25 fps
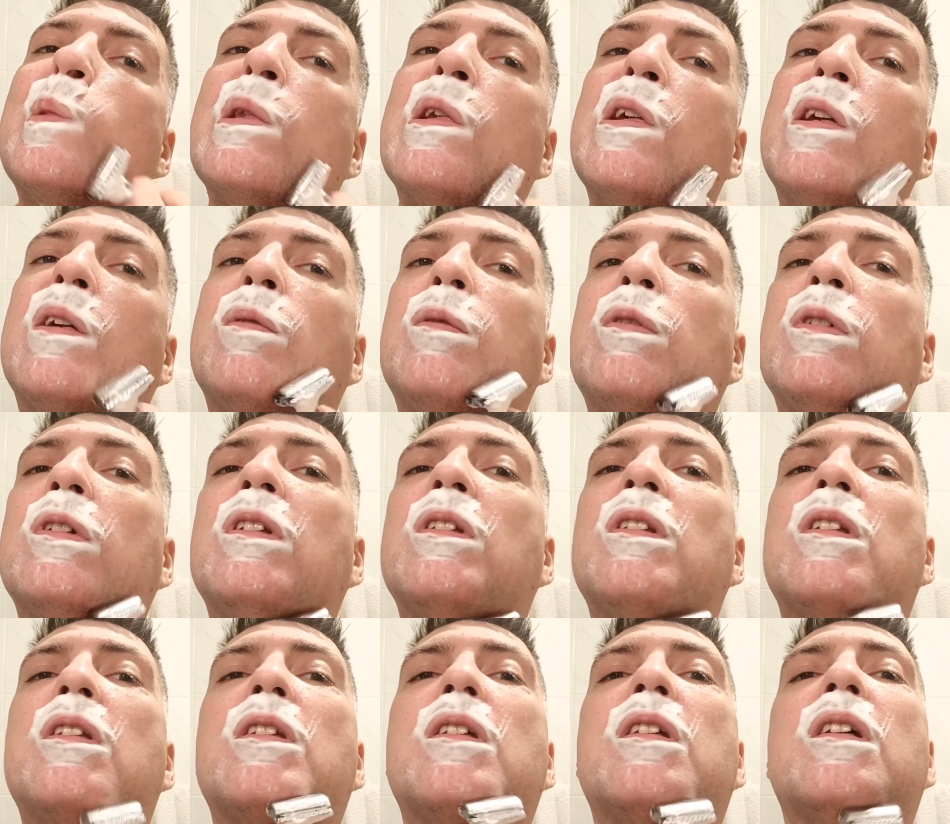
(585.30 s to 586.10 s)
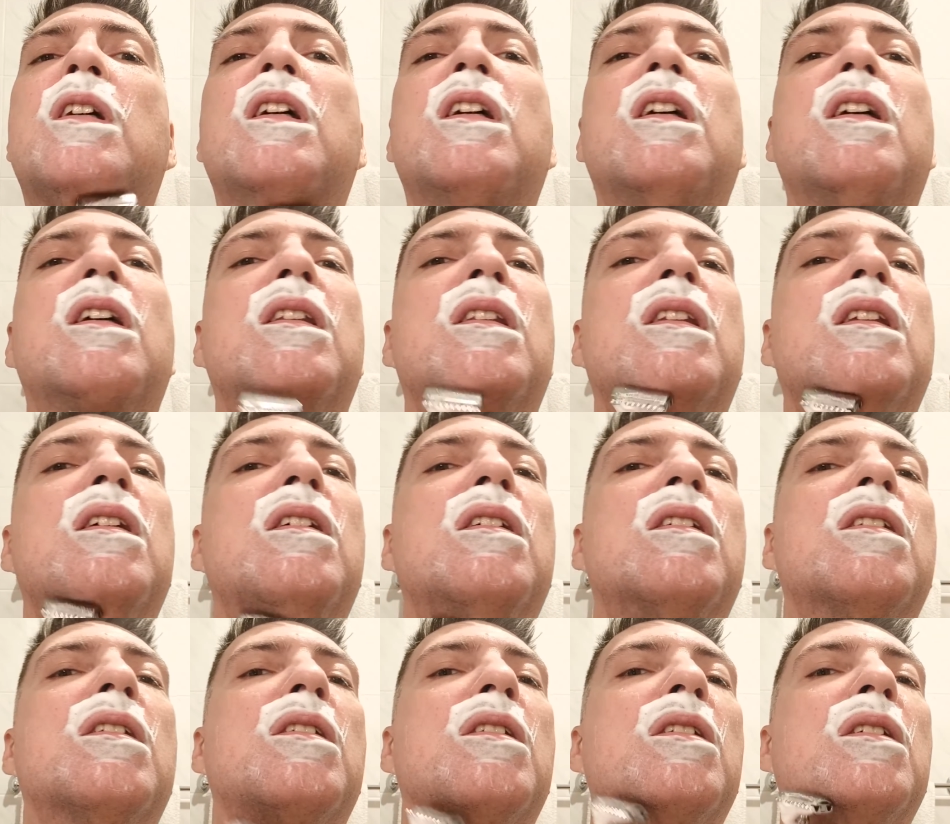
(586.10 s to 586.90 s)
I wouldn't say it
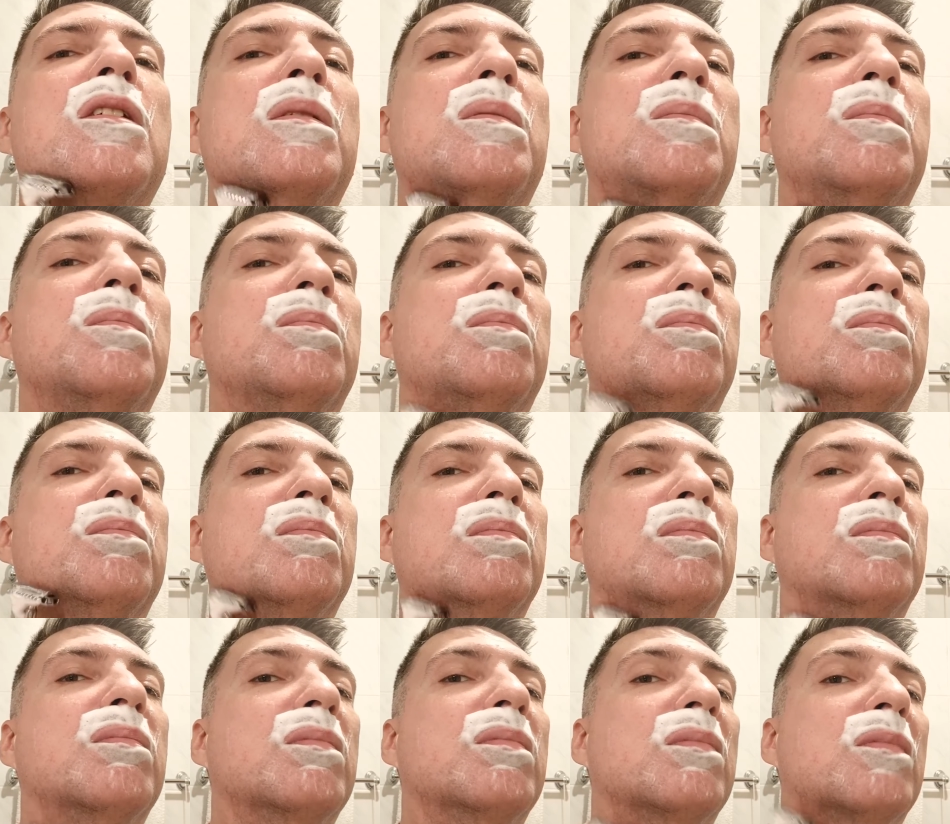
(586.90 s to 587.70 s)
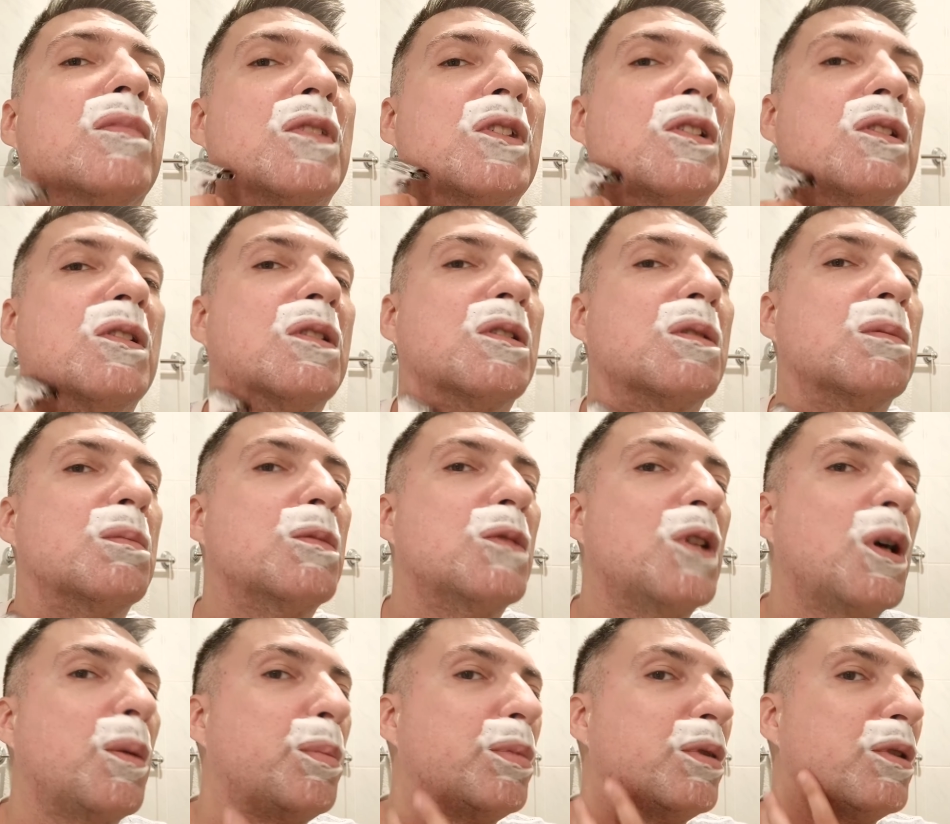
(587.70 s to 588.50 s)
is on
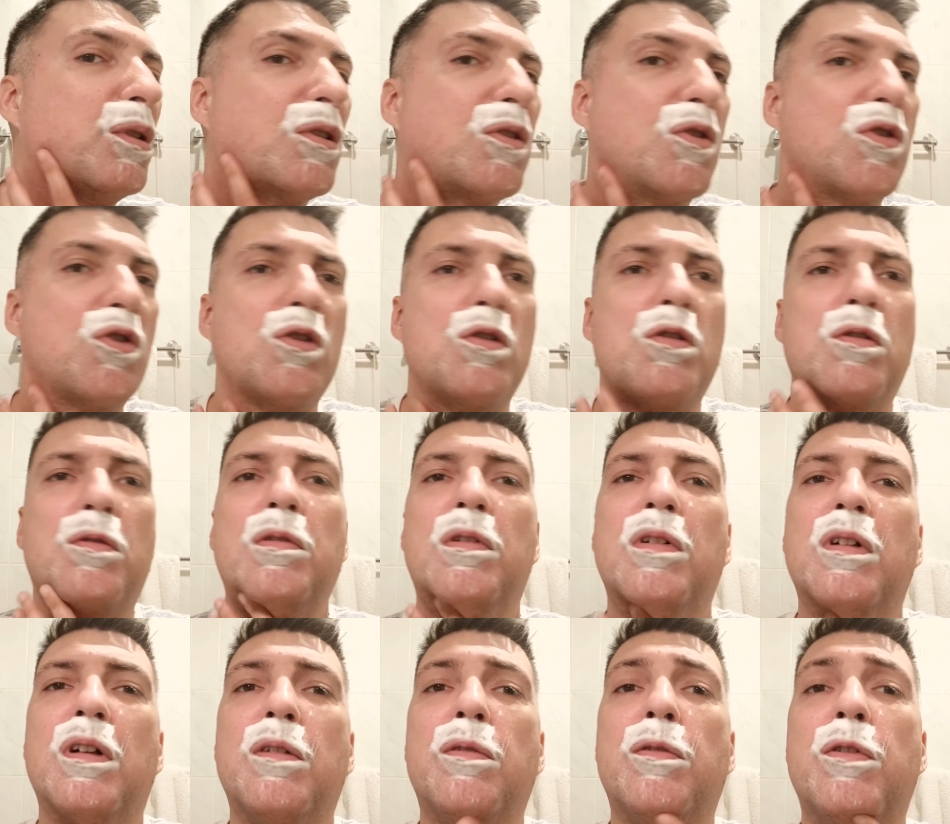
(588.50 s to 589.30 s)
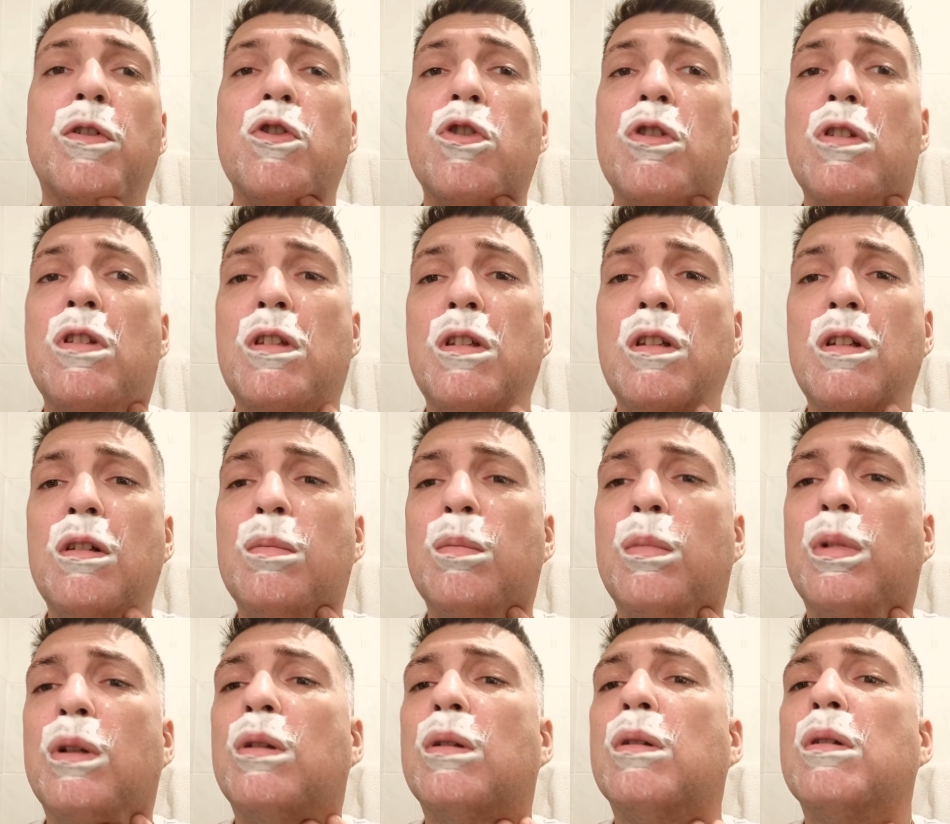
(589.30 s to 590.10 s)
top notch of efficiency,
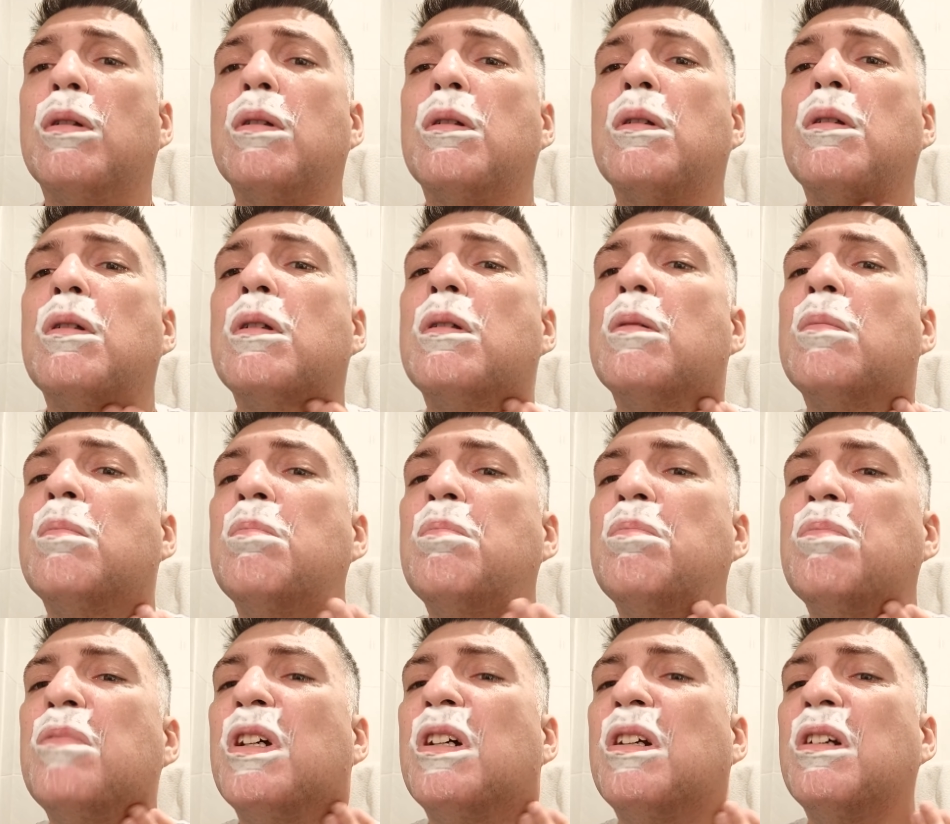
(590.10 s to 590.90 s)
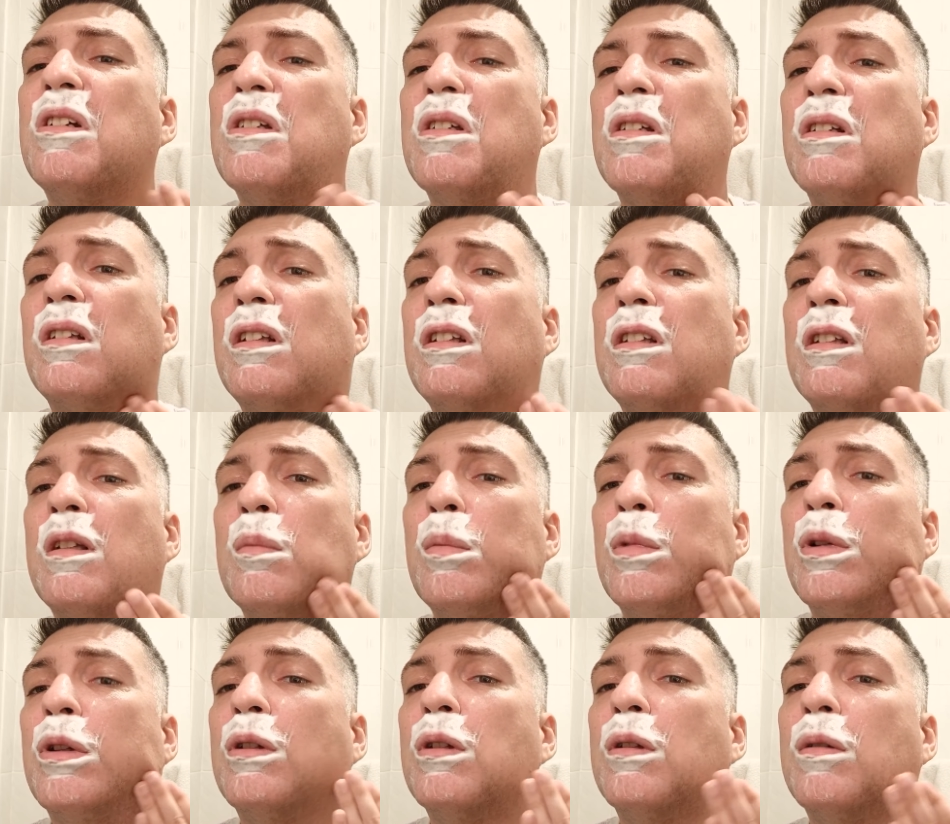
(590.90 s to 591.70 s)
because there is a little
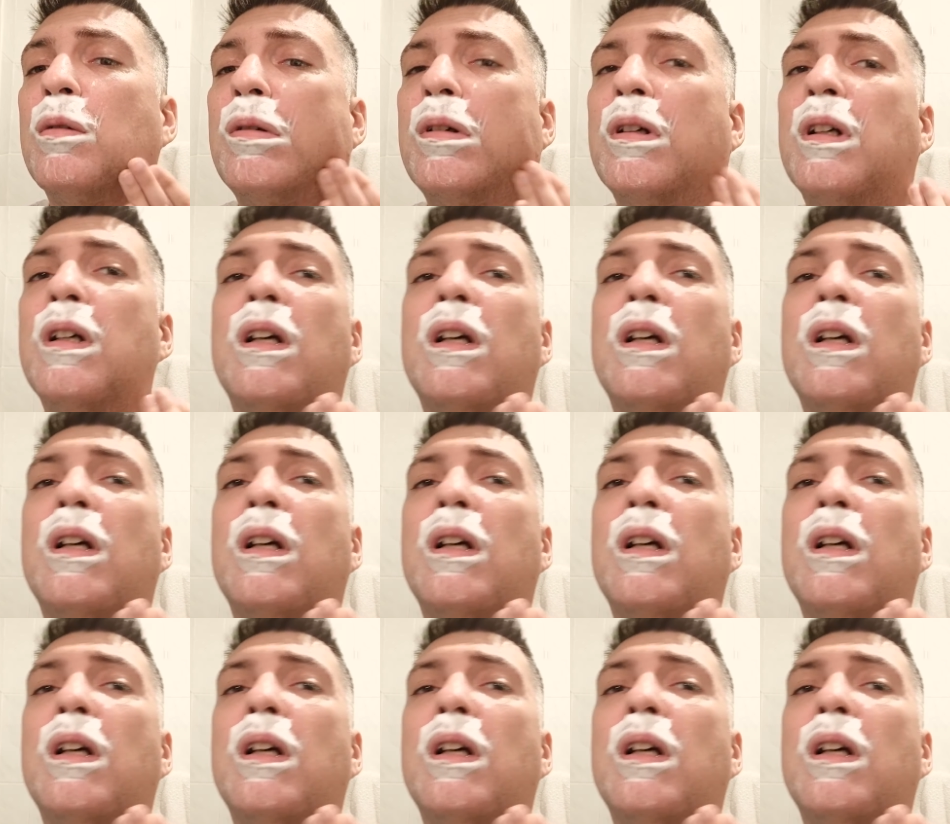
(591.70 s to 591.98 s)
bit of